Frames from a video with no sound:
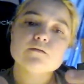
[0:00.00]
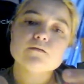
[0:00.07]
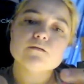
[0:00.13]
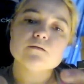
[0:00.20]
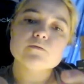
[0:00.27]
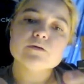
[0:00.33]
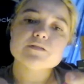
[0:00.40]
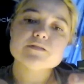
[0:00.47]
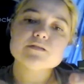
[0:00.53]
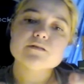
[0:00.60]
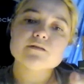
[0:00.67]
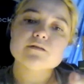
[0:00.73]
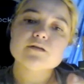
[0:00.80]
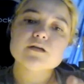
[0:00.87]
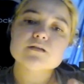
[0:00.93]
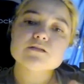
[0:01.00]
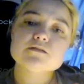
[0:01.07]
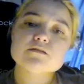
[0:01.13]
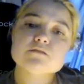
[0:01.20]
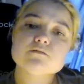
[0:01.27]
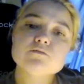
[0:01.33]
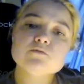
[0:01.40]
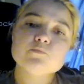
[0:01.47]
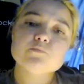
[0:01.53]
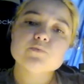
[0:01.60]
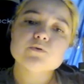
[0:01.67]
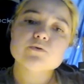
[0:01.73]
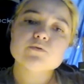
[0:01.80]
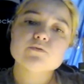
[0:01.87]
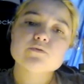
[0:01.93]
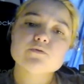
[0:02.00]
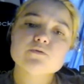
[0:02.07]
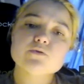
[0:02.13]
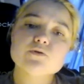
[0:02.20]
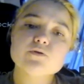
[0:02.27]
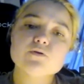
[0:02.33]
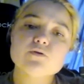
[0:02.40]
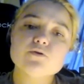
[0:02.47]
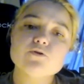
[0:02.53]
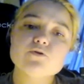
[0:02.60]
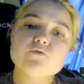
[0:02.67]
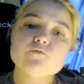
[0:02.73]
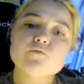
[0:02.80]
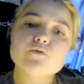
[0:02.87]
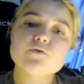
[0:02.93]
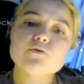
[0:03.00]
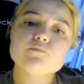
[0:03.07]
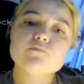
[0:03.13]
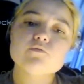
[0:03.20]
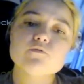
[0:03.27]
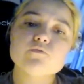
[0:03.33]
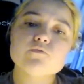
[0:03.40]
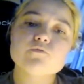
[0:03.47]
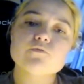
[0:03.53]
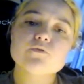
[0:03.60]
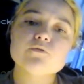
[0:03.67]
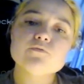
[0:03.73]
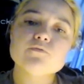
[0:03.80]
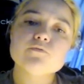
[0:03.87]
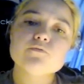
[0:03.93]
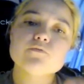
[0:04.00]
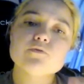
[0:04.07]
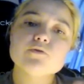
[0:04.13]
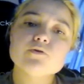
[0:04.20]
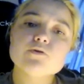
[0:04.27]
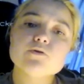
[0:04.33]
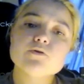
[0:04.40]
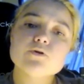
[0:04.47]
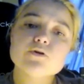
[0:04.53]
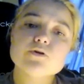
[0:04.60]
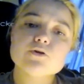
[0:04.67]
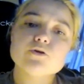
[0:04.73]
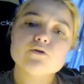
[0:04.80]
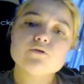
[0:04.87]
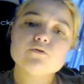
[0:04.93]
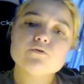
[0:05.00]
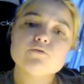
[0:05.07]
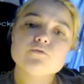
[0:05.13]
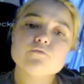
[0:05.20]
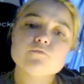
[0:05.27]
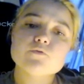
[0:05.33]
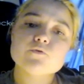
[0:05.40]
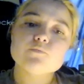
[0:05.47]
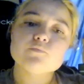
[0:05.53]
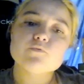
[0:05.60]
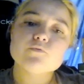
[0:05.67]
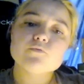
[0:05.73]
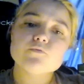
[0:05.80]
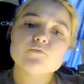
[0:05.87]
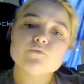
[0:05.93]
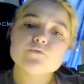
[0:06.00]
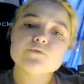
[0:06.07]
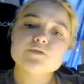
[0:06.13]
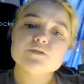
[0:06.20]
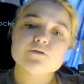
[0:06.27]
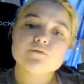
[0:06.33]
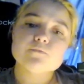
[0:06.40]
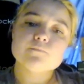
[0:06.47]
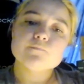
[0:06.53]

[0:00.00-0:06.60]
Go into the next loop, yarn over, pull through, yarn over, pull through two.